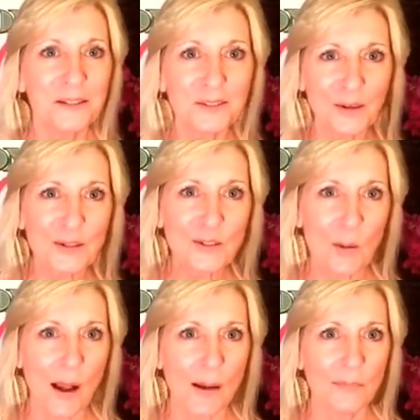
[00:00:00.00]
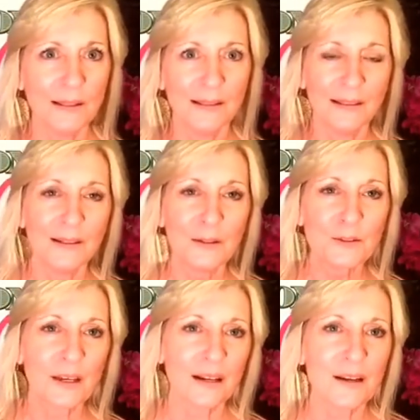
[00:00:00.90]
who's going to show up,
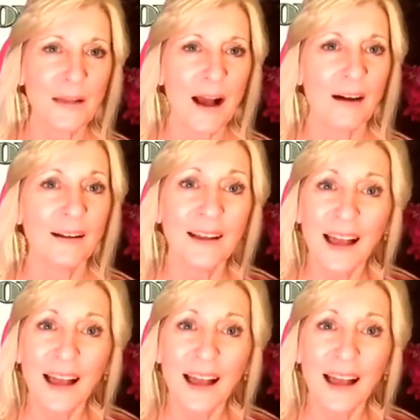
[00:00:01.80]
who's going to come out.